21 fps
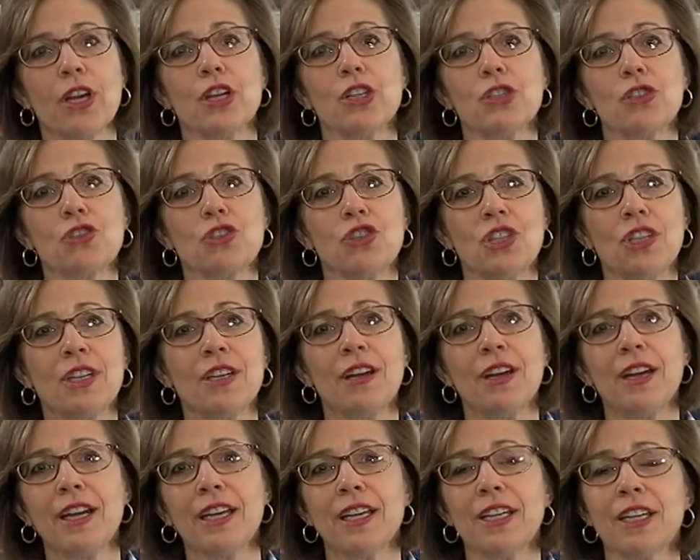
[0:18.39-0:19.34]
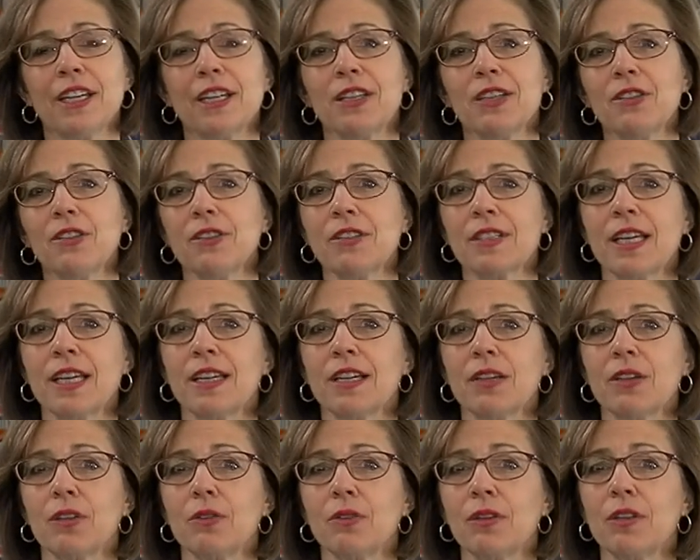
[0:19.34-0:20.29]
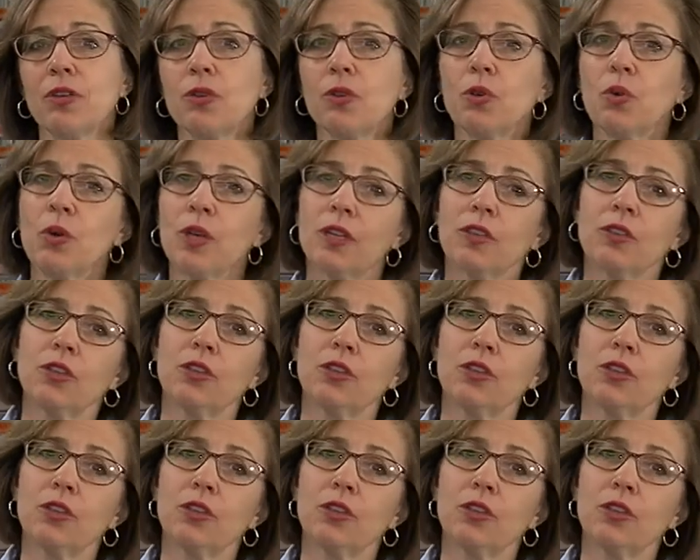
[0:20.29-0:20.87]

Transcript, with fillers: so she and I can take a little quick